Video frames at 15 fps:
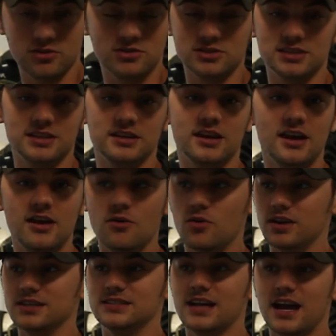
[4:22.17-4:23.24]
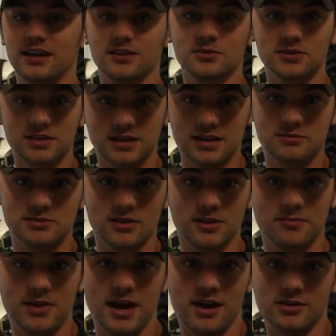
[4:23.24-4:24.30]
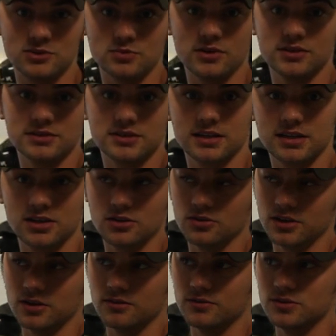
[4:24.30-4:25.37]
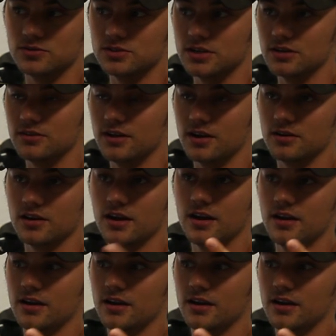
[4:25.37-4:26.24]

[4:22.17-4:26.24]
You can see exactly what the game's all about, as well as like, you know, interviews here and there,